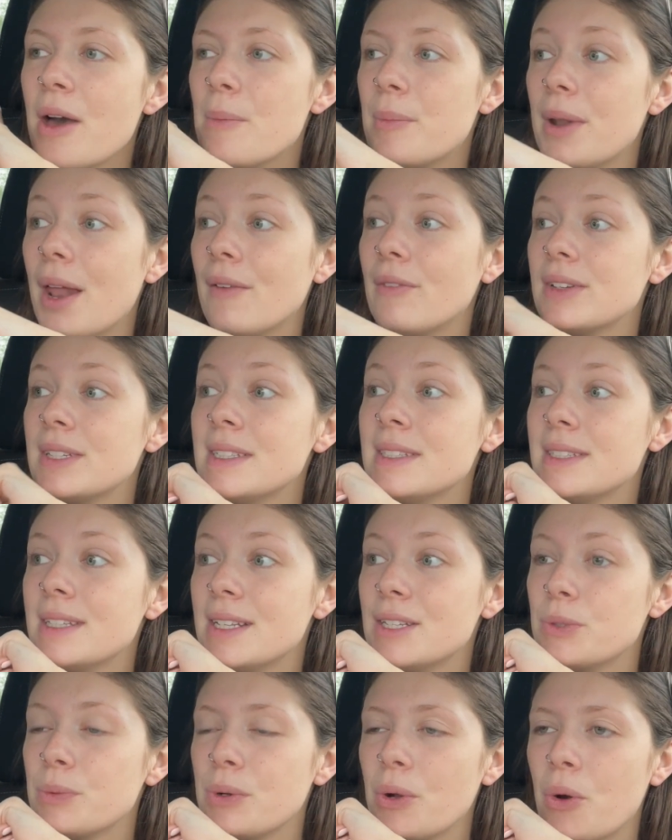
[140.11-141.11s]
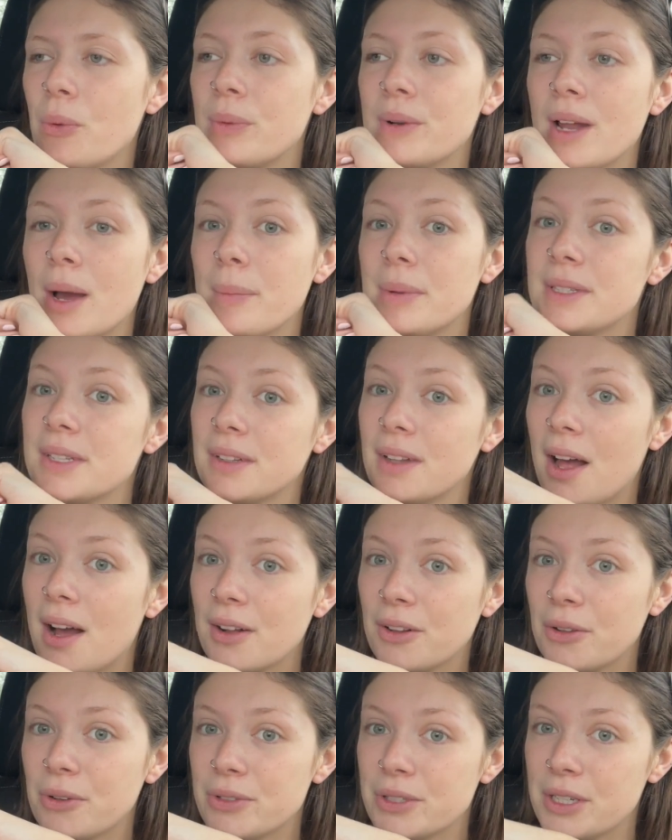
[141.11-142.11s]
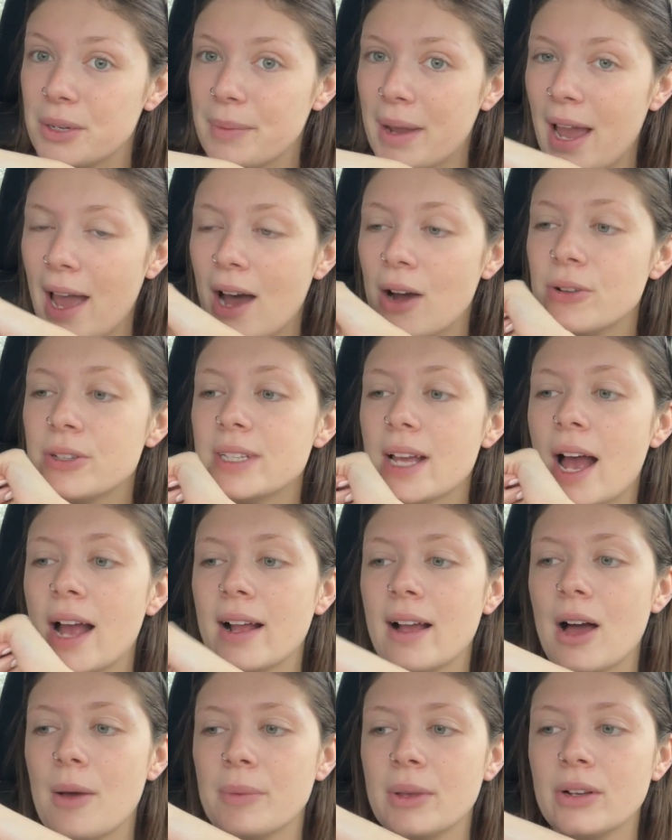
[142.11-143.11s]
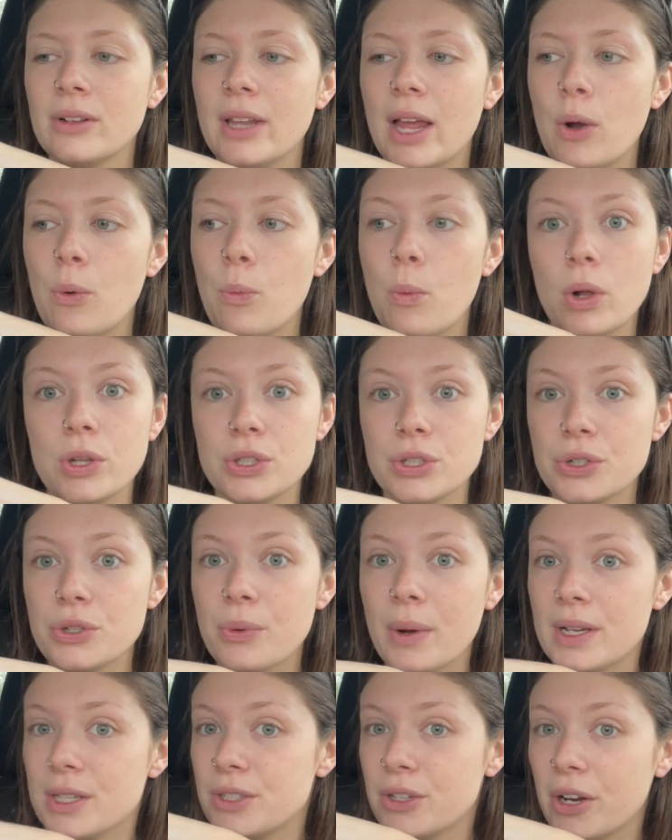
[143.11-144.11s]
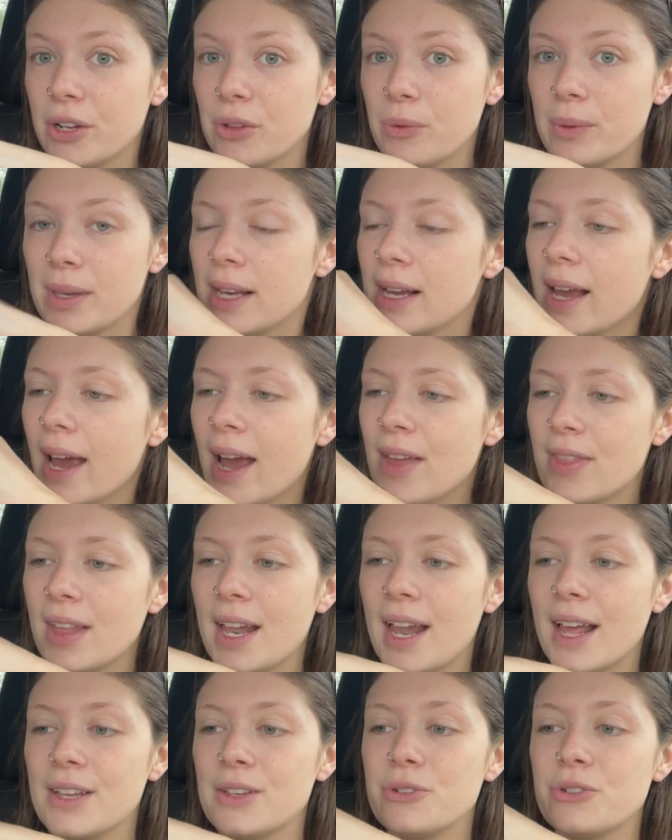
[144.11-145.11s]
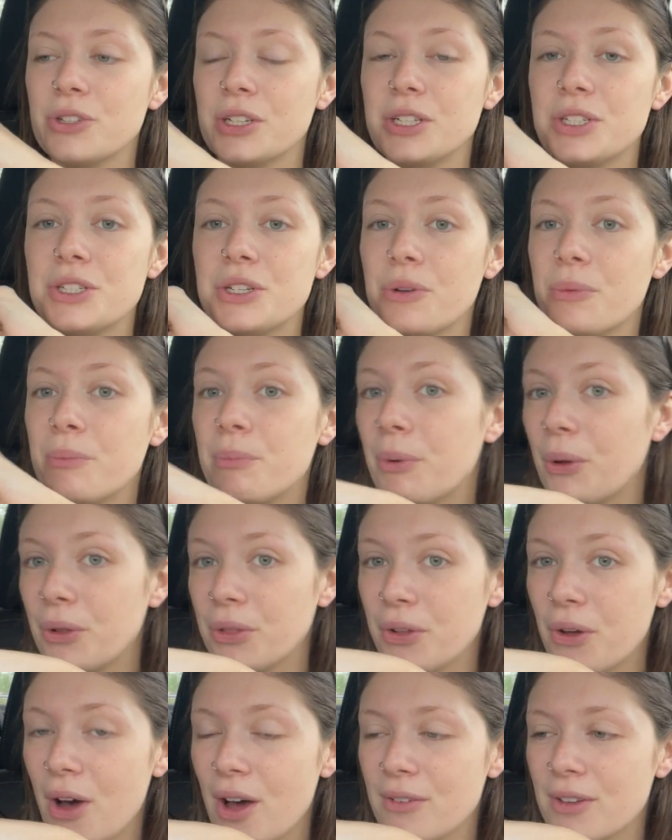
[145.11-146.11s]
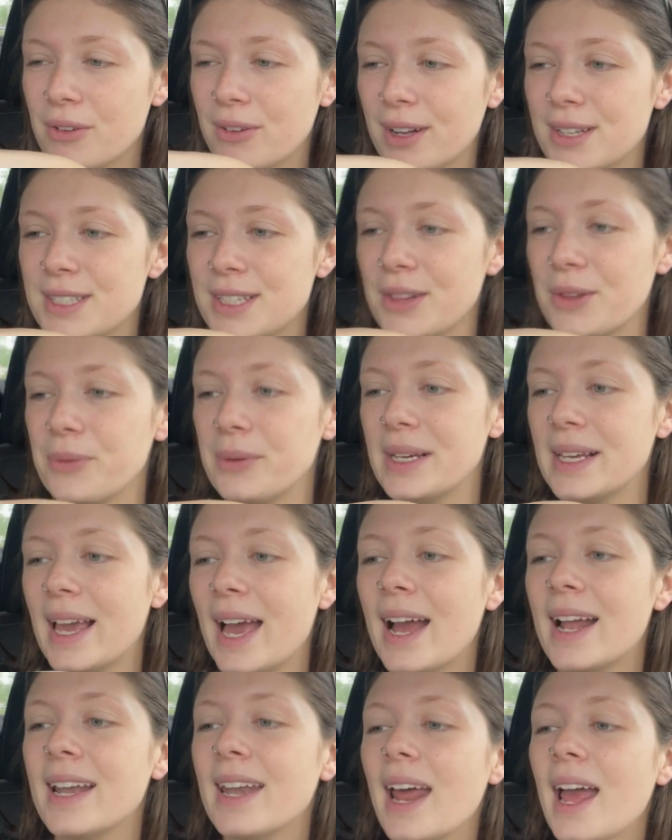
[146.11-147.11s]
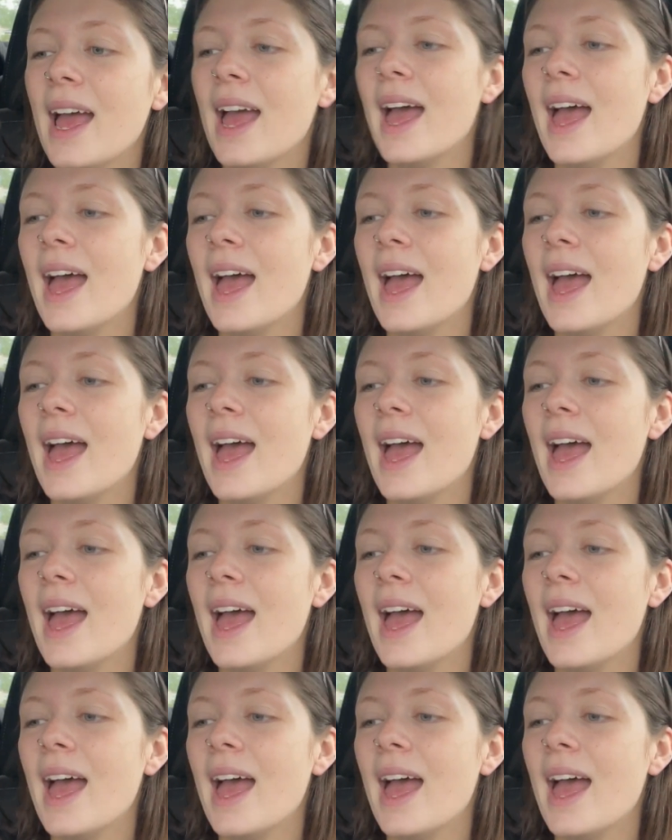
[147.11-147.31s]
But ever since this one opened up, it's a lot closer to my house. I come here like once or twice during the week and then I usually do both coffee runs on the weekend.